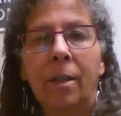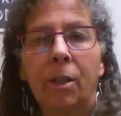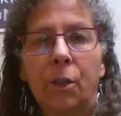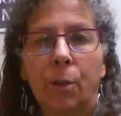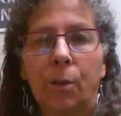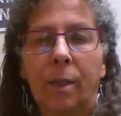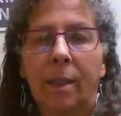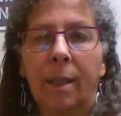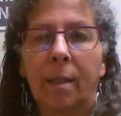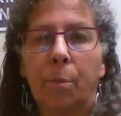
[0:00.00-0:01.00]
the
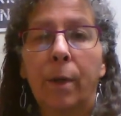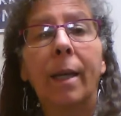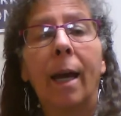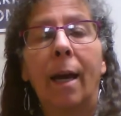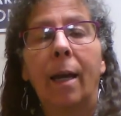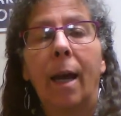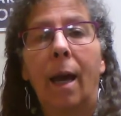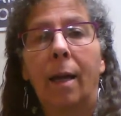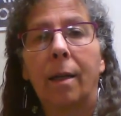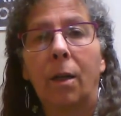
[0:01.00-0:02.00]
children in pre-K and